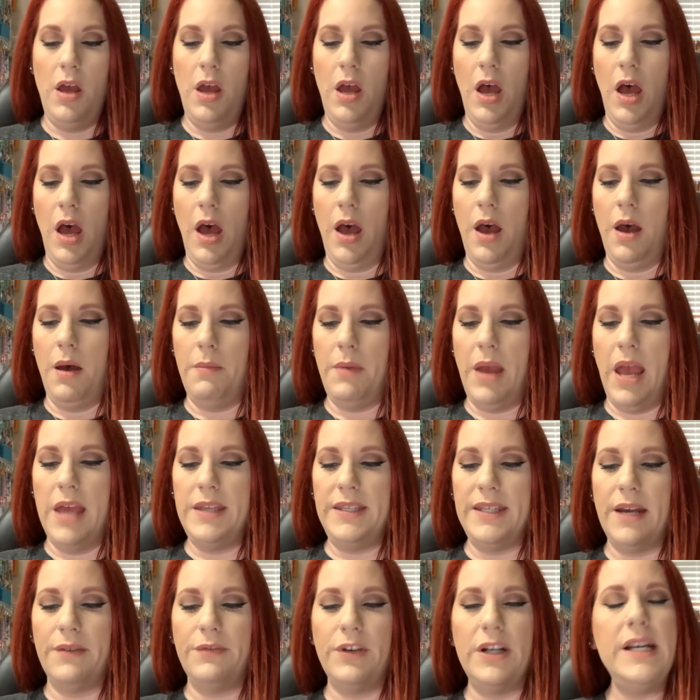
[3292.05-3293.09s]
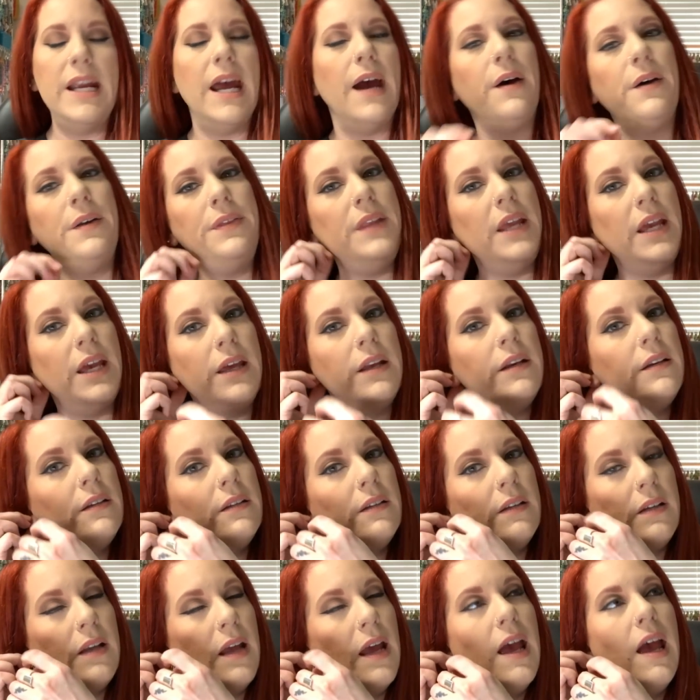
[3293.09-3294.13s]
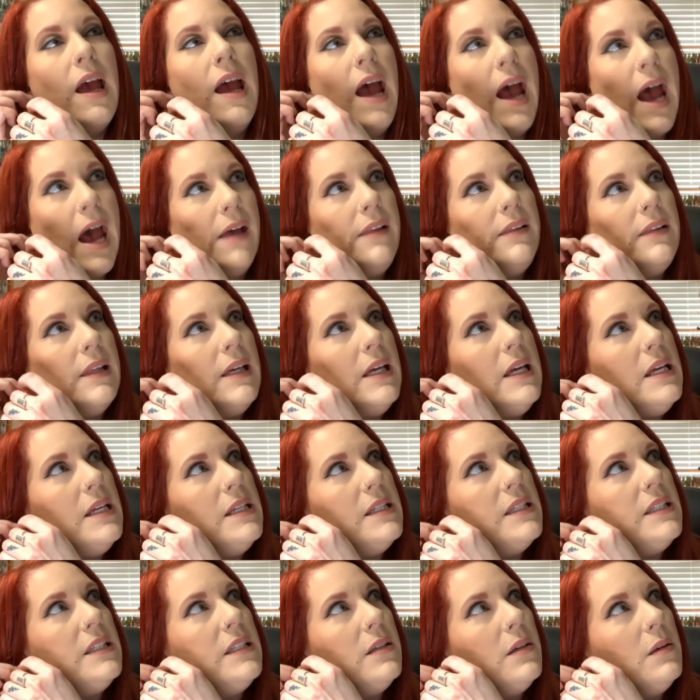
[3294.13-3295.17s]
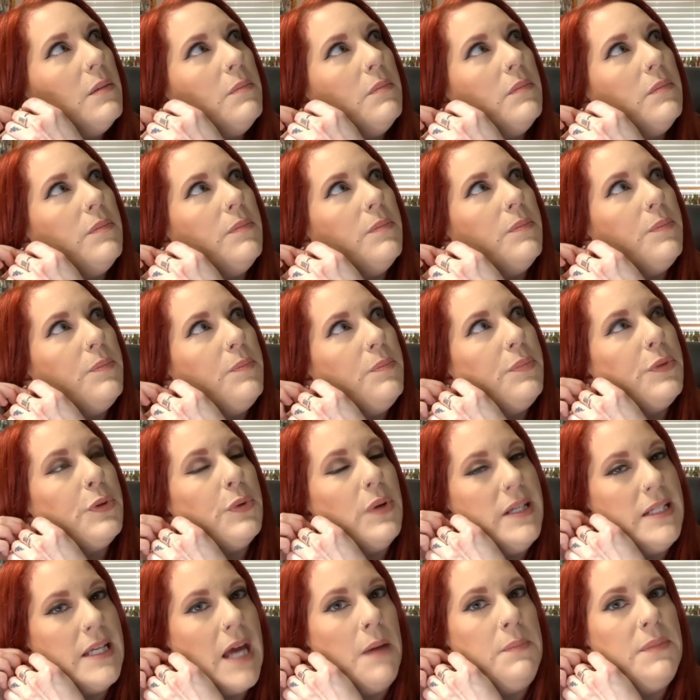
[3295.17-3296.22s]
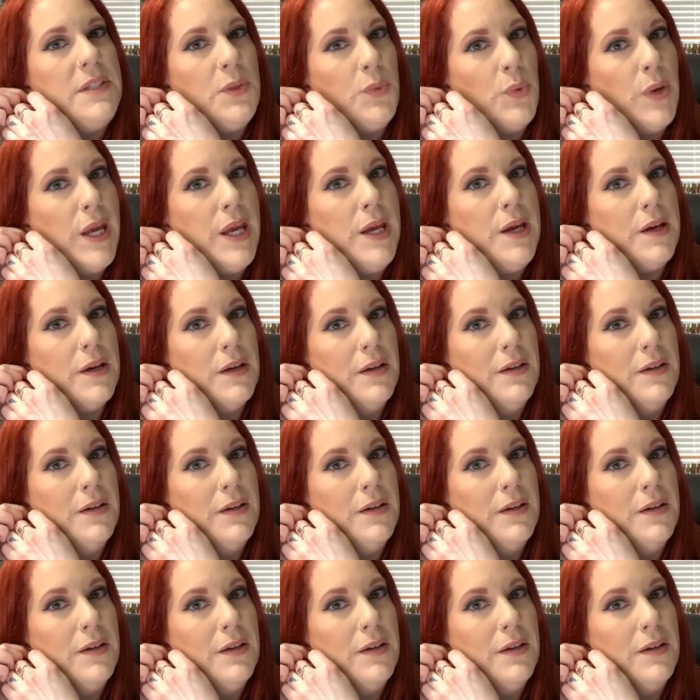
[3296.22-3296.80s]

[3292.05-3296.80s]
Um, it's every now and then, at least three times a week.